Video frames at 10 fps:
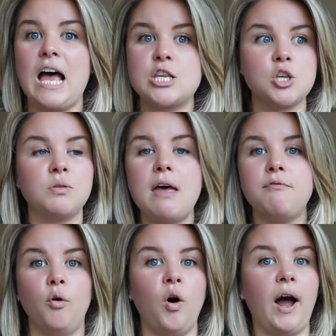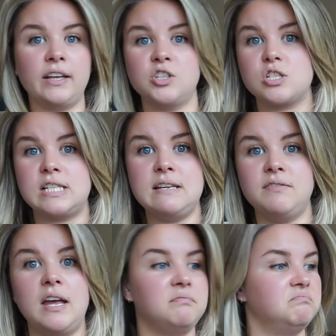So therefore I can just leave
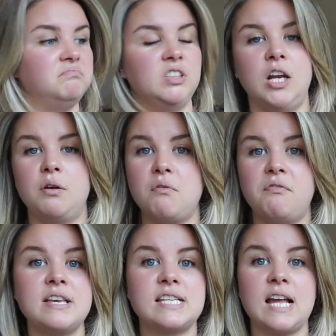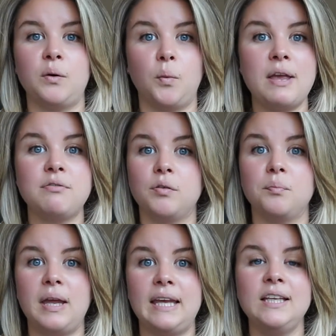it, you know, face down away from
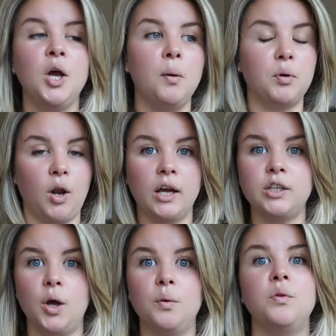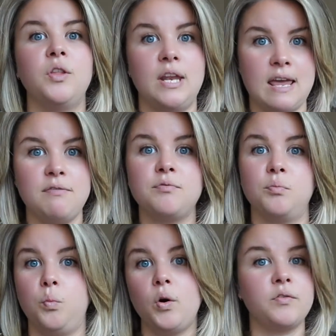me, but I know that if
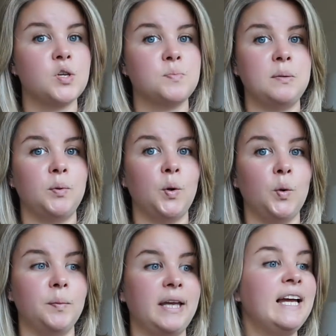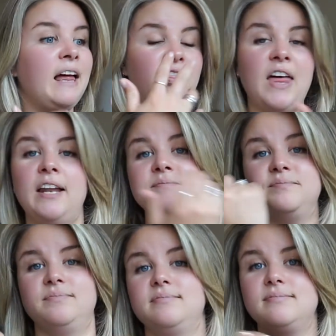one of those people call me, then
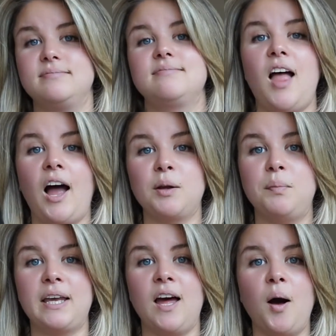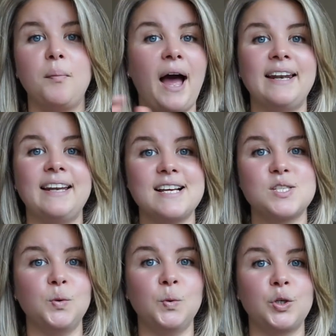I can pick it up and it's
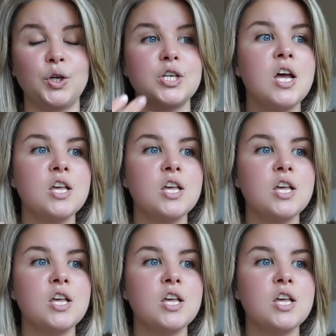all good.